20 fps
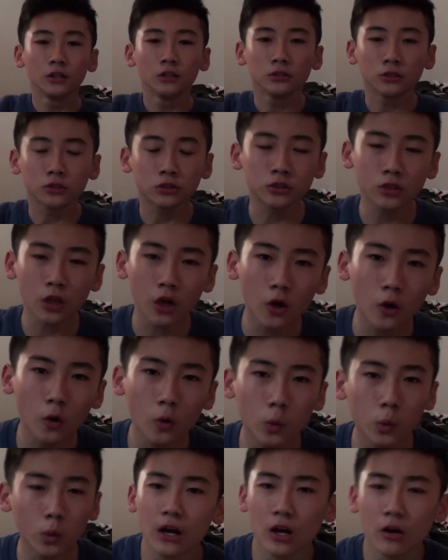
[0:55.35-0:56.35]

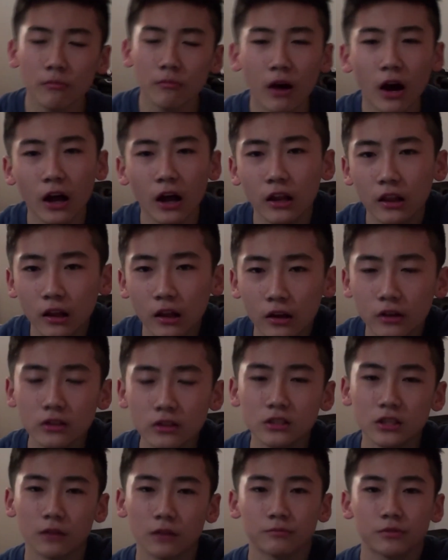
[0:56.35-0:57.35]
So, um, I
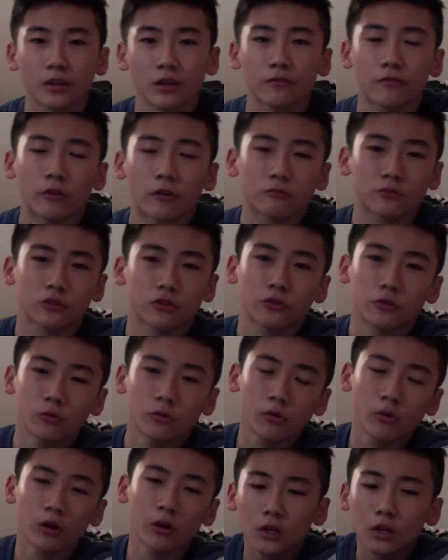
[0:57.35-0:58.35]
learned something from
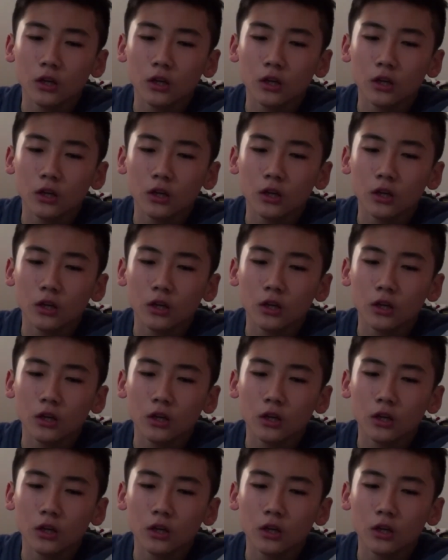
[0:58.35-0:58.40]
school